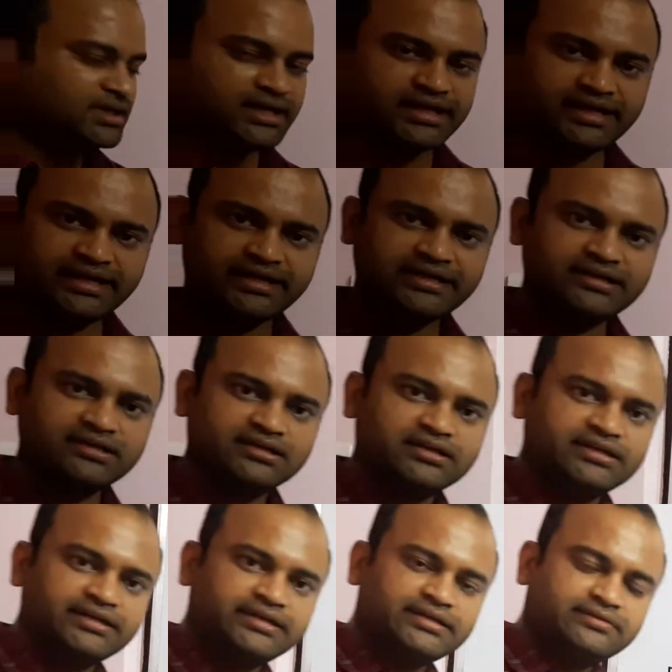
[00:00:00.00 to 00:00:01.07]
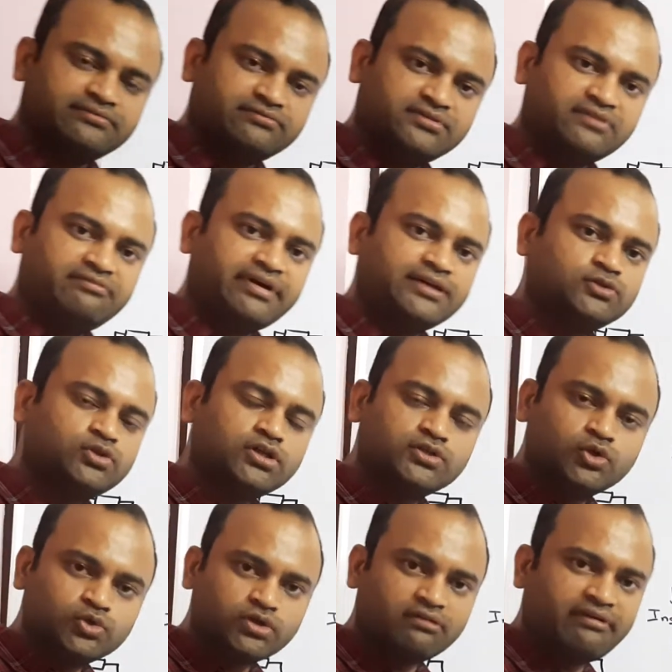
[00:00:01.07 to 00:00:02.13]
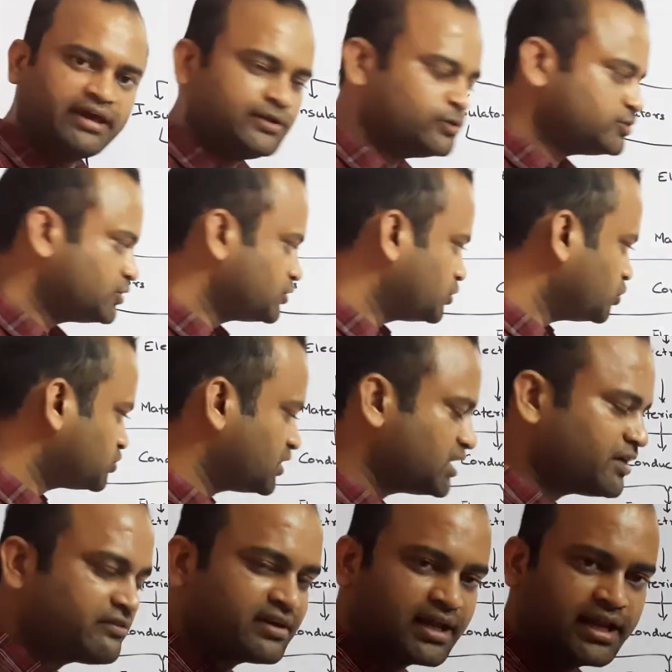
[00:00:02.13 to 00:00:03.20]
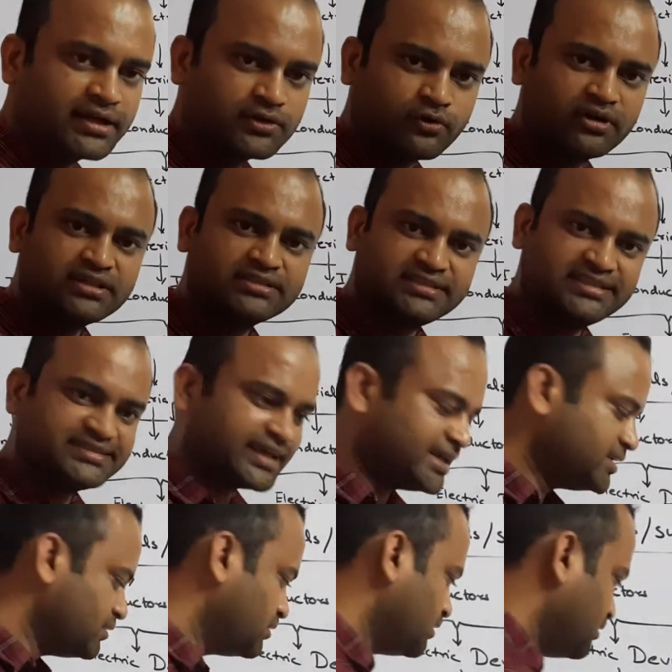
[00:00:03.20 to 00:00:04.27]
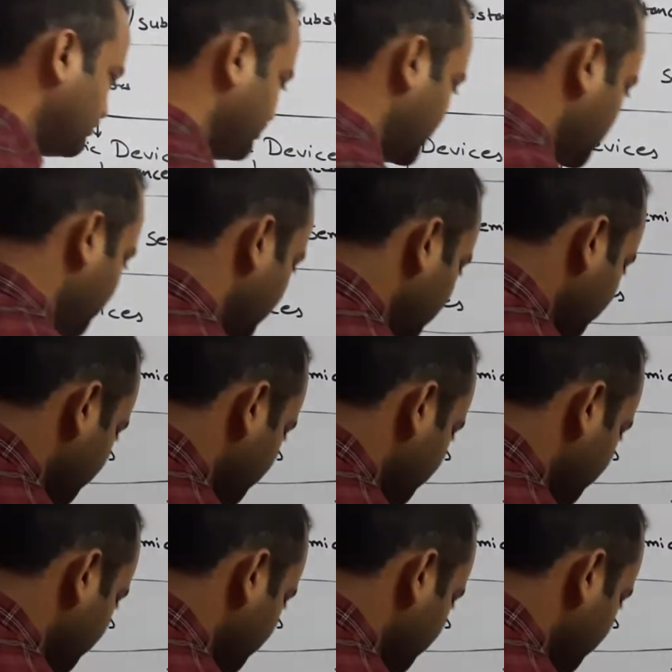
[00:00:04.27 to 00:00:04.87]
And the usual values used in our electronics design will be